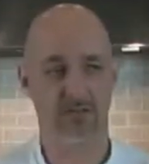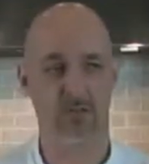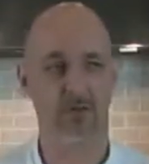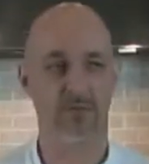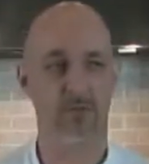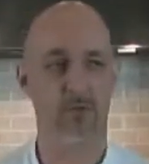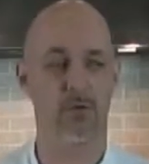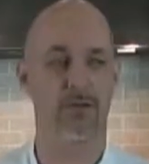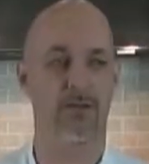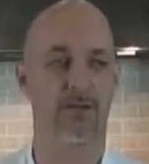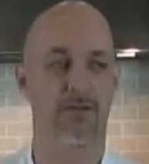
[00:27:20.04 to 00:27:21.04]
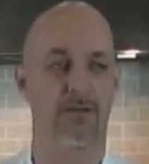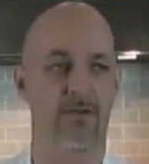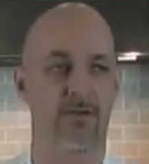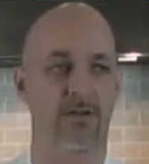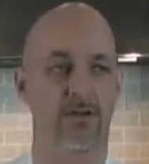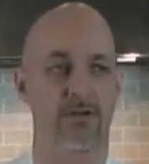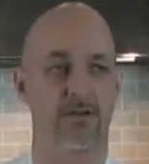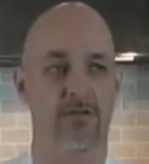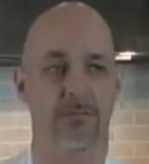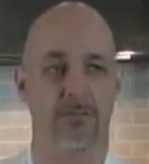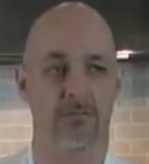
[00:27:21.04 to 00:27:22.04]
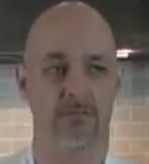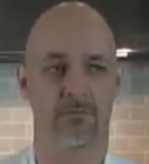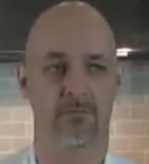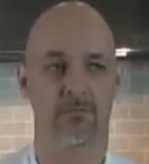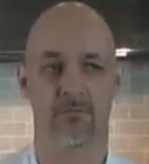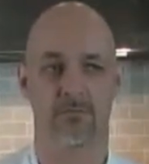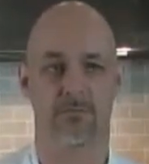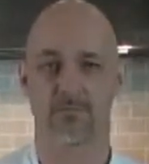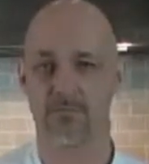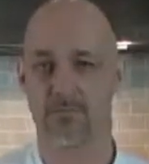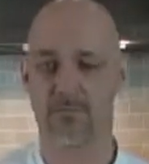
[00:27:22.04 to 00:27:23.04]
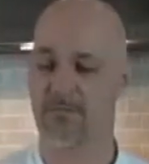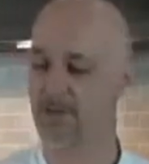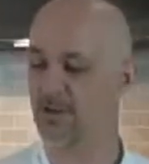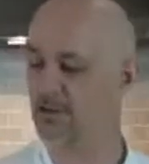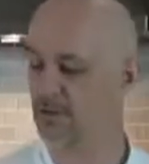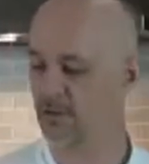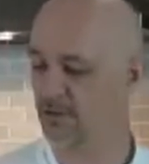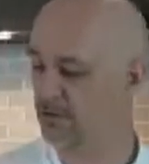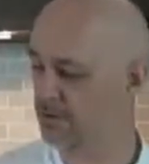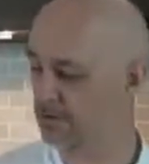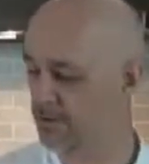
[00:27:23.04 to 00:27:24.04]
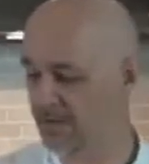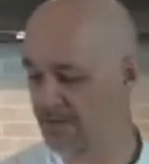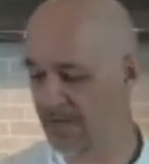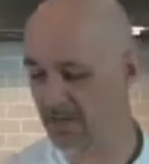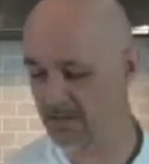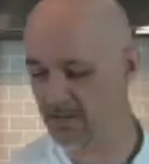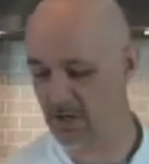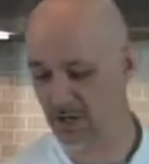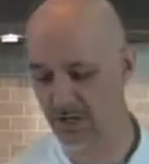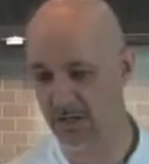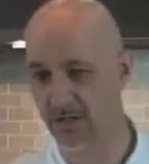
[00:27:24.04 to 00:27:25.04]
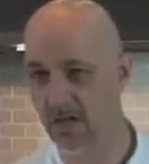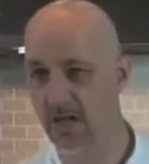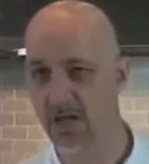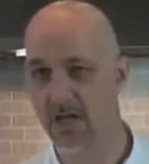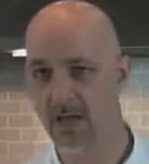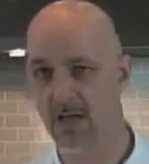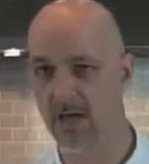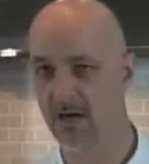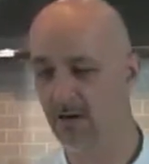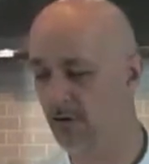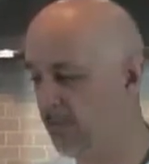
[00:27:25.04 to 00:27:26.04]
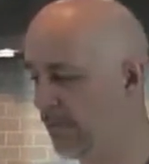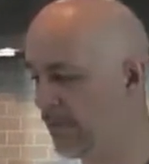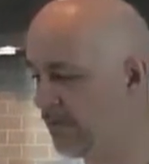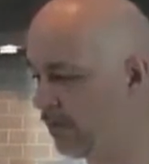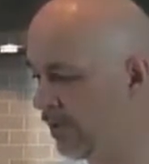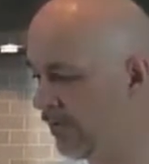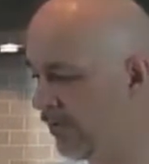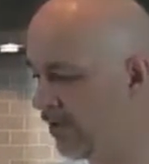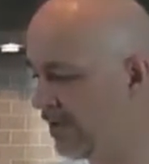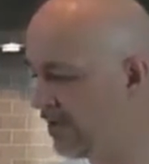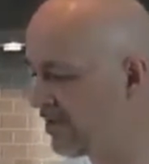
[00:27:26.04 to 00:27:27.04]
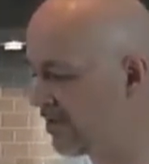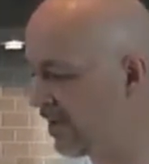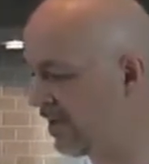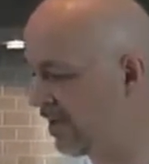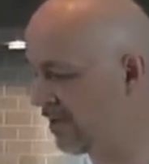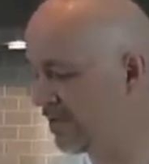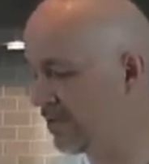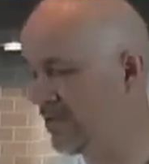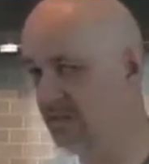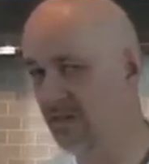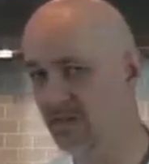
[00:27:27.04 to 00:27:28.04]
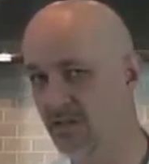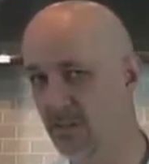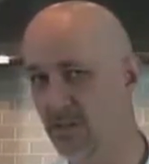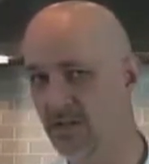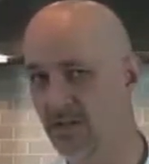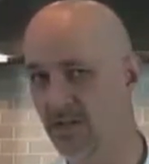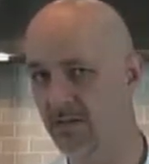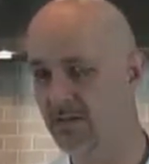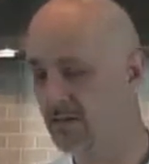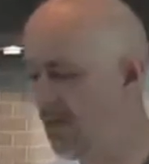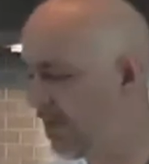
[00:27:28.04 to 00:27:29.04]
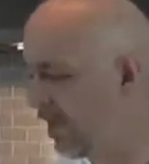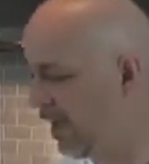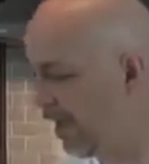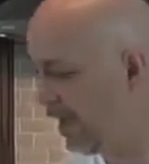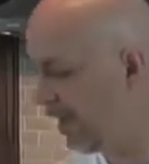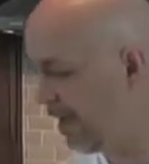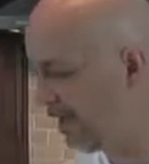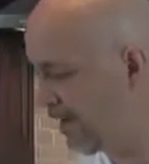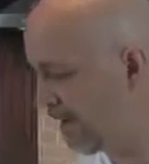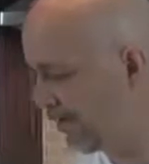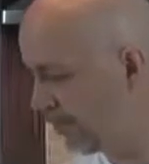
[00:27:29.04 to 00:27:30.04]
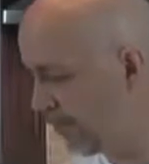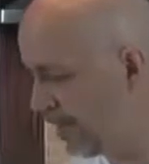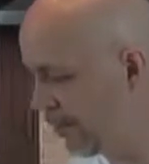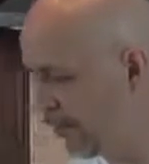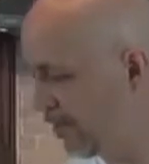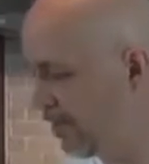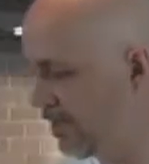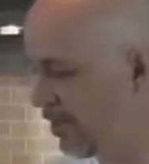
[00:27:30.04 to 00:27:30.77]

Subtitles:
It's always important to have your fish, or in this case chicken, or meat, whatever it is, to be seasoned on both sides. You have to remember,